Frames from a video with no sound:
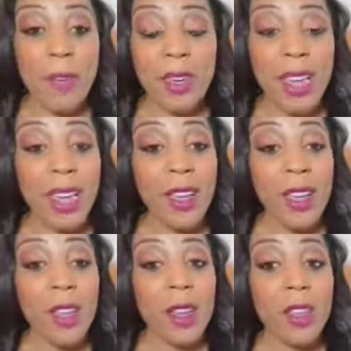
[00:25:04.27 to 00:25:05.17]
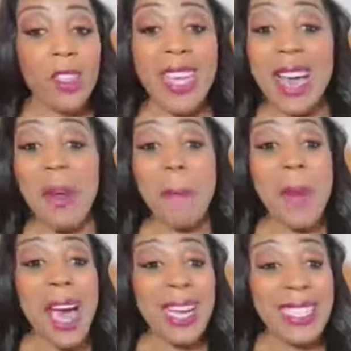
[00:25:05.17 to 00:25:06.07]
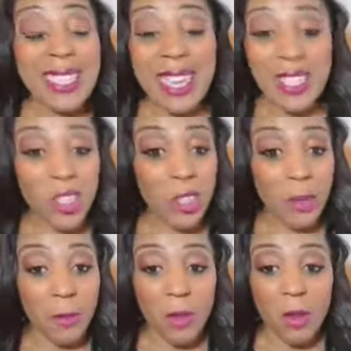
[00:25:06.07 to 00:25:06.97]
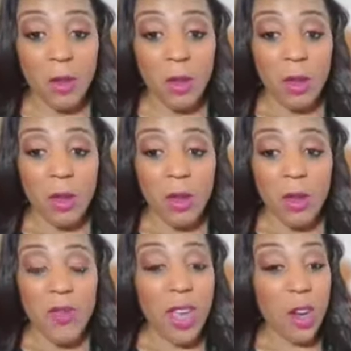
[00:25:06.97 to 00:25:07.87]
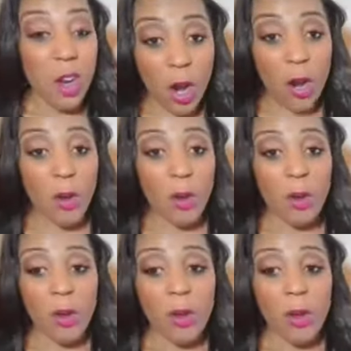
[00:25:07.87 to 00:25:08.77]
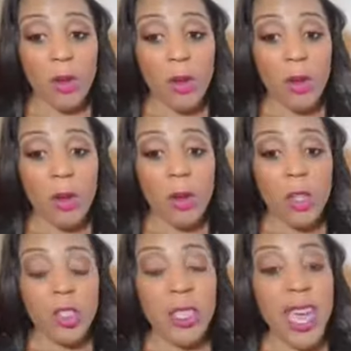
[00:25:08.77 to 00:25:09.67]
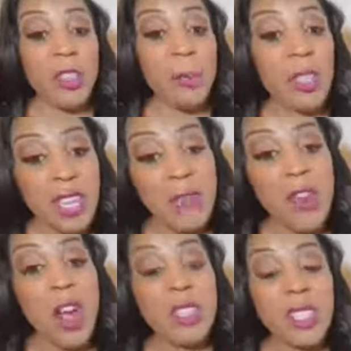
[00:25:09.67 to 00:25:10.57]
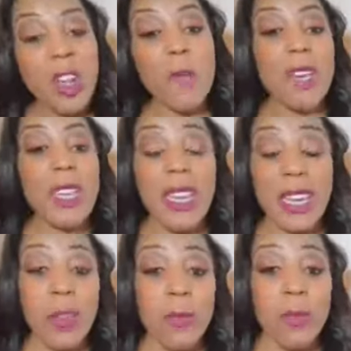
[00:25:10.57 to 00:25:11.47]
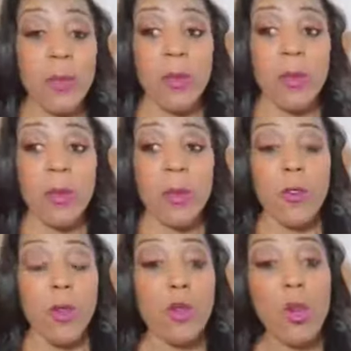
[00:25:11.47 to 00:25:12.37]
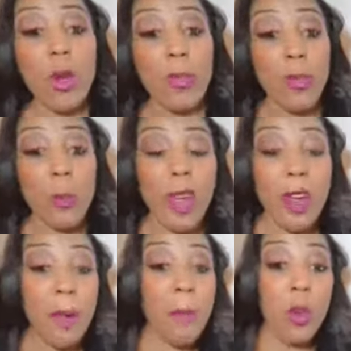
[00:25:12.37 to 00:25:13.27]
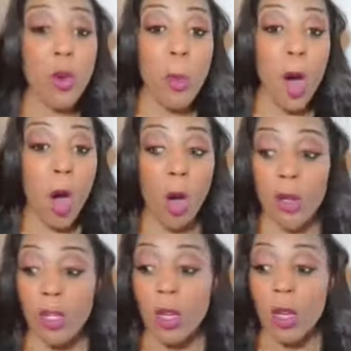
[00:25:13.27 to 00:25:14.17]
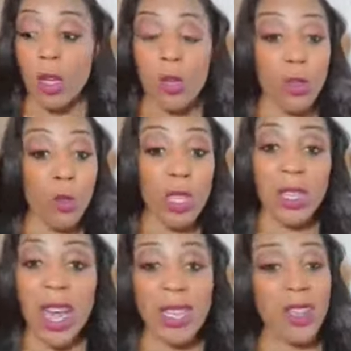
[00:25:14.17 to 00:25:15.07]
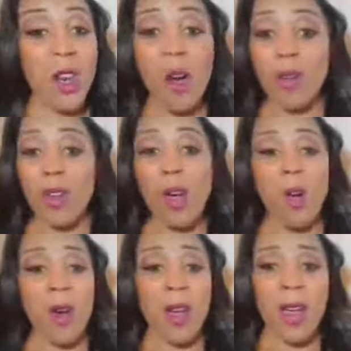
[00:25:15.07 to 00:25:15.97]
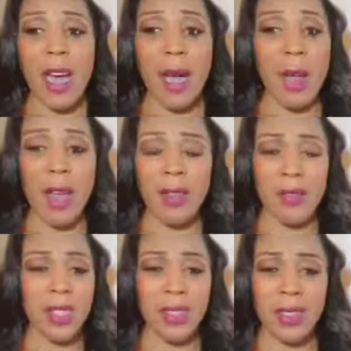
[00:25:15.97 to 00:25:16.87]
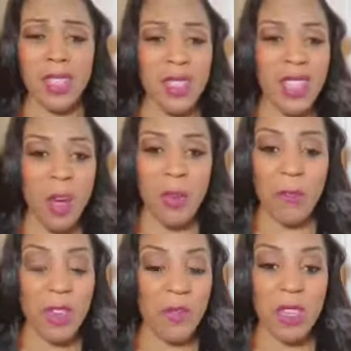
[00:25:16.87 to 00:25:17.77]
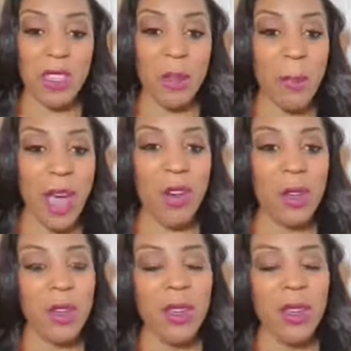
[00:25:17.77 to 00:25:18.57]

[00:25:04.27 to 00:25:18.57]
every day. She had a mindset shift that occurred. She had to believe in herself again from going through perimenopause to realizing, oh no, I, I this this is not what 50 is about.